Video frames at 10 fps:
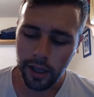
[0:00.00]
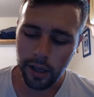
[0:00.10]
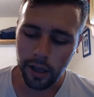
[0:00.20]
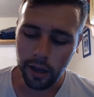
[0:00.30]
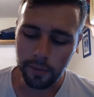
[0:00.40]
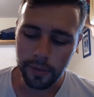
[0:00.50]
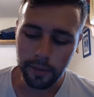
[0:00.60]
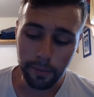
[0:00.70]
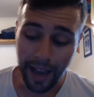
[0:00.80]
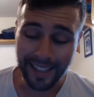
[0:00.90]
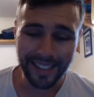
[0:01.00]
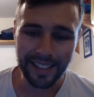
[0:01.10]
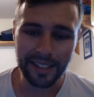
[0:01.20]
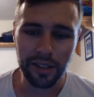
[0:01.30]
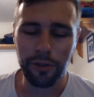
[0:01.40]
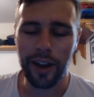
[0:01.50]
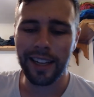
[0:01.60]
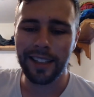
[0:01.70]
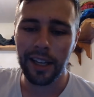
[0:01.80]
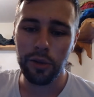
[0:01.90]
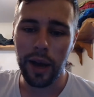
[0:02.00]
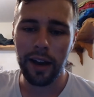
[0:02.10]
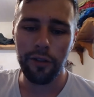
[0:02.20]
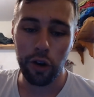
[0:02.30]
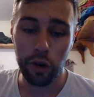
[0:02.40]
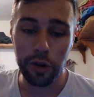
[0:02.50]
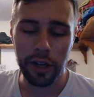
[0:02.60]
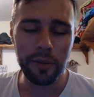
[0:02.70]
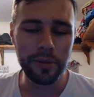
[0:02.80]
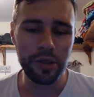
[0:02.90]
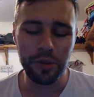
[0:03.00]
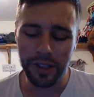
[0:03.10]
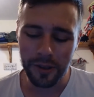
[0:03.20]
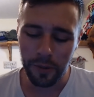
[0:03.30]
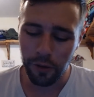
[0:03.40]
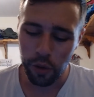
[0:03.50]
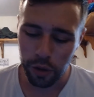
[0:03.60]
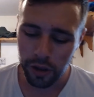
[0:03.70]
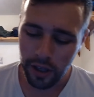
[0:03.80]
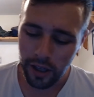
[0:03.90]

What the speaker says: It masks the fact that you have heard him do this before.